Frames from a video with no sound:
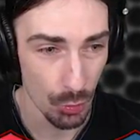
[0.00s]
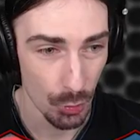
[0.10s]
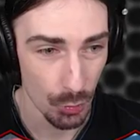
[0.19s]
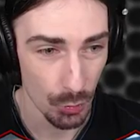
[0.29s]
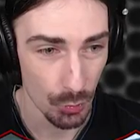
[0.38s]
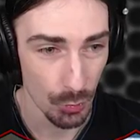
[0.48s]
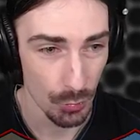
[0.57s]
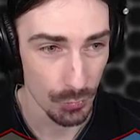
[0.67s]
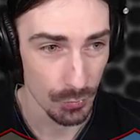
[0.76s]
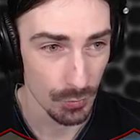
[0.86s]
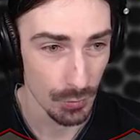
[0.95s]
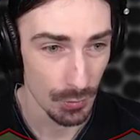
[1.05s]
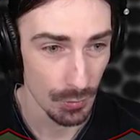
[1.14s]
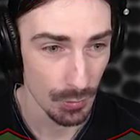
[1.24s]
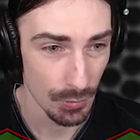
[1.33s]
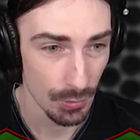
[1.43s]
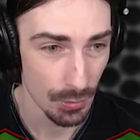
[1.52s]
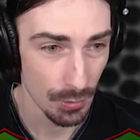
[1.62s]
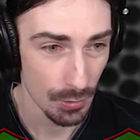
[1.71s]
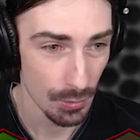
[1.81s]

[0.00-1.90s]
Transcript: Nothing is said.